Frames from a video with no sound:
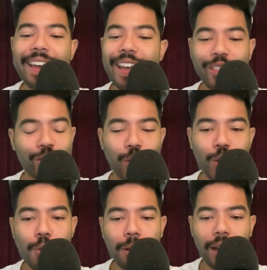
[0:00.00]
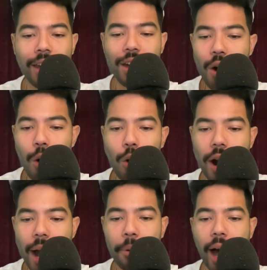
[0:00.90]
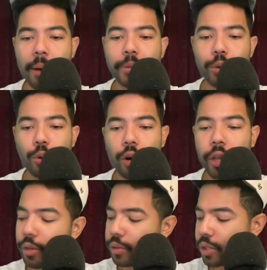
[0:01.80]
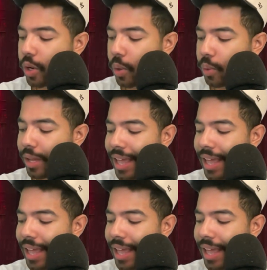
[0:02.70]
in the Google Play or Apple App Store and use code